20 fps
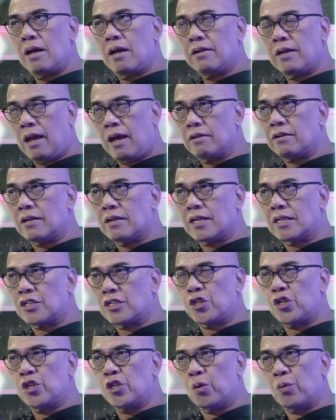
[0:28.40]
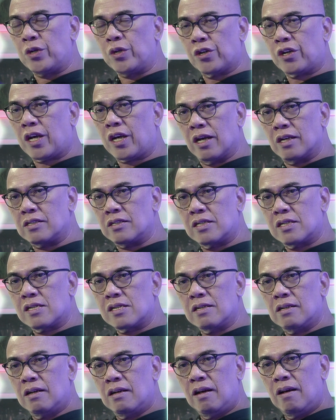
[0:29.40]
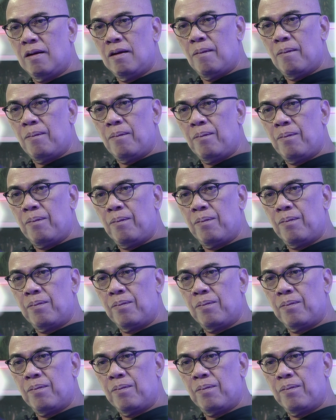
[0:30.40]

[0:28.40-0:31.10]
the other things that you do with your kids? I